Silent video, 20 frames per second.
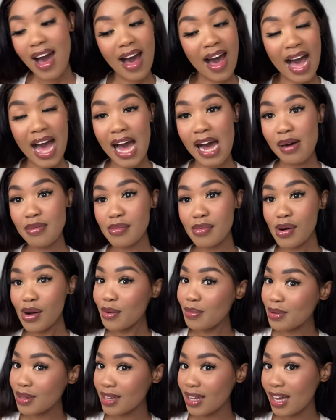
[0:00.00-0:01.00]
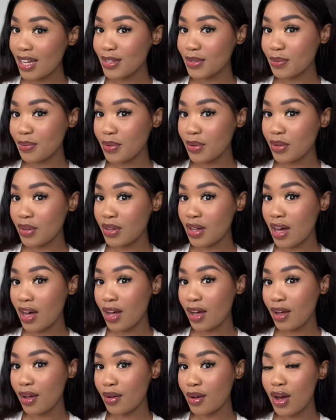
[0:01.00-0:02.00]
Hope you guys will
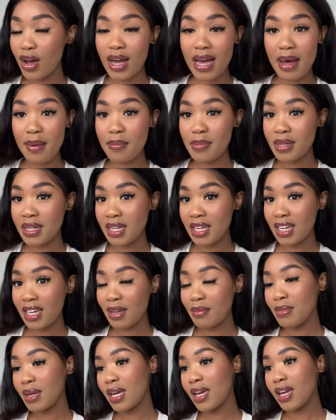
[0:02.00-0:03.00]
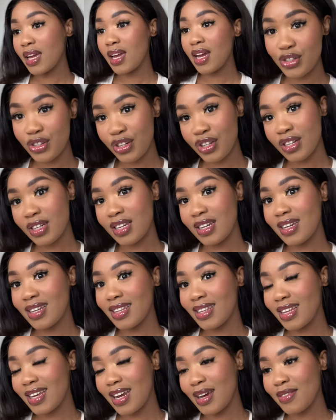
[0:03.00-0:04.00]
accompany me journey
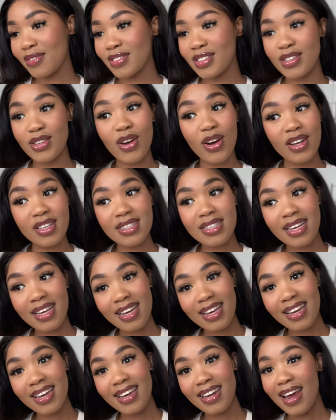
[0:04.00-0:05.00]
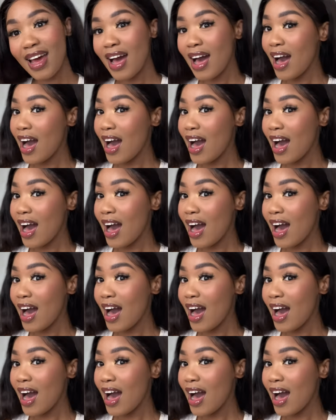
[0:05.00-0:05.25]
that I've started.